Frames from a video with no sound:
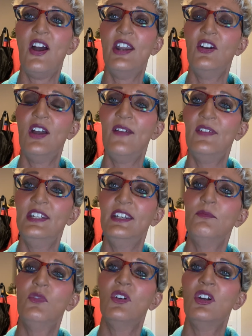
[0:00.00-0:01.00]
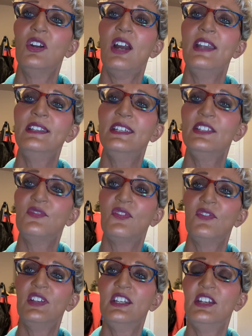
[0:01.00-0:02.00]
I don't have any more ideas
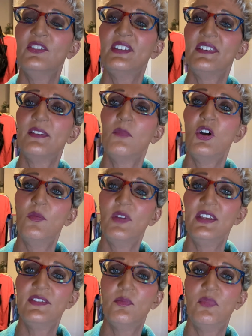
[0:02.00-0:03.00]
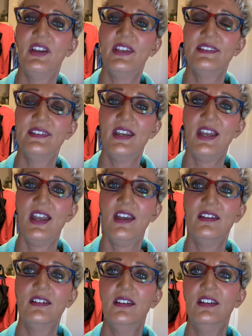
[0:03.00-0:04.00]
for videos at the moment, but
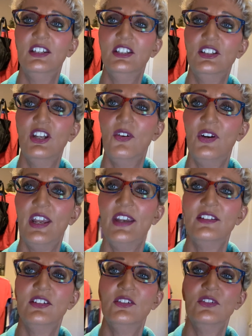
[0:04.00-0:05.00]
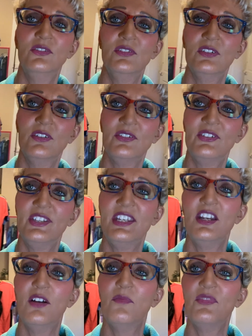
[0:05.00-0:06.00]
you know, when I do, you'll see
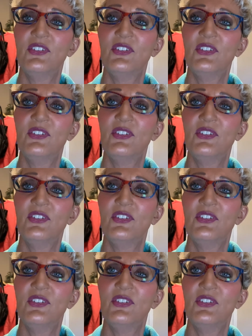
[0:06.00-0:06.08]
them.